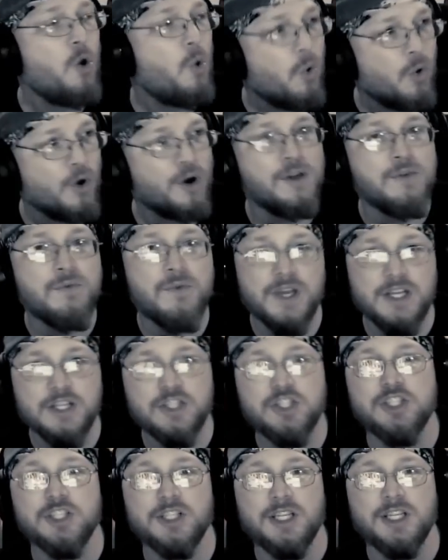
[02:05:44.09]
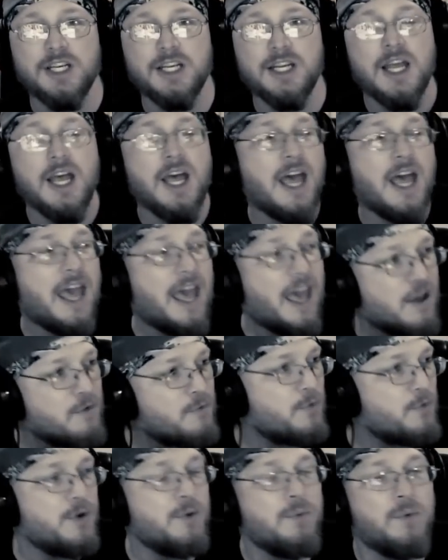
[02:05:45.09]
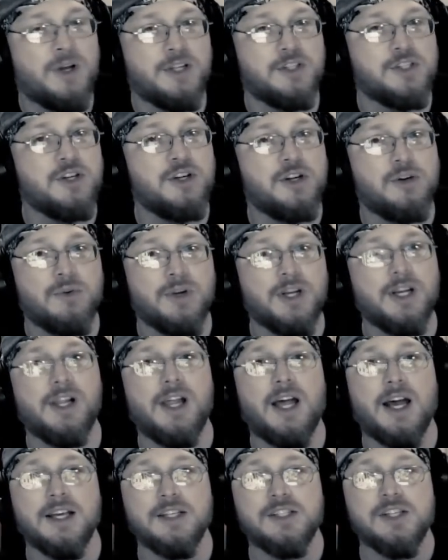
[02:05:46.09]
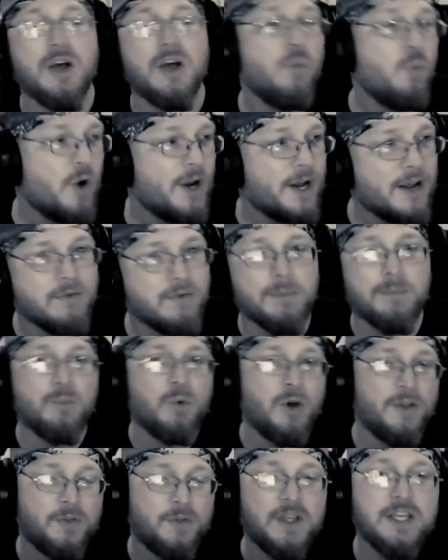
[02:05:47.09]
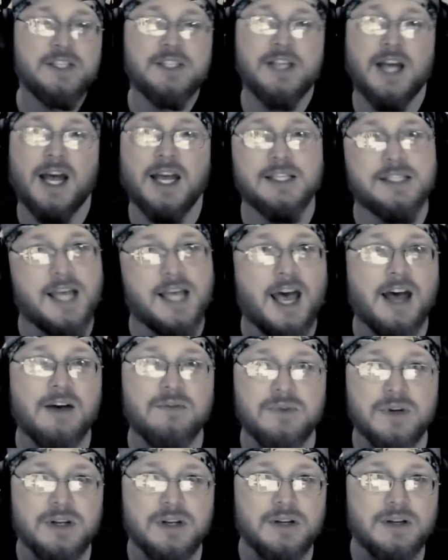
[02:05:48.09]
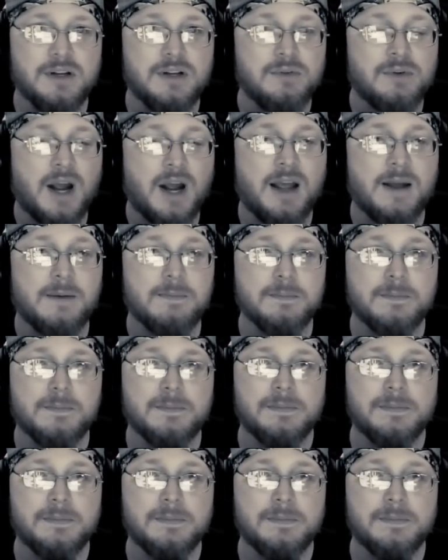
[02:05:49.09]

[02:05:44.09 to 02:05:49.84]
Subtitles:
Or eventually, everyone's gonna realize what these guys have, right?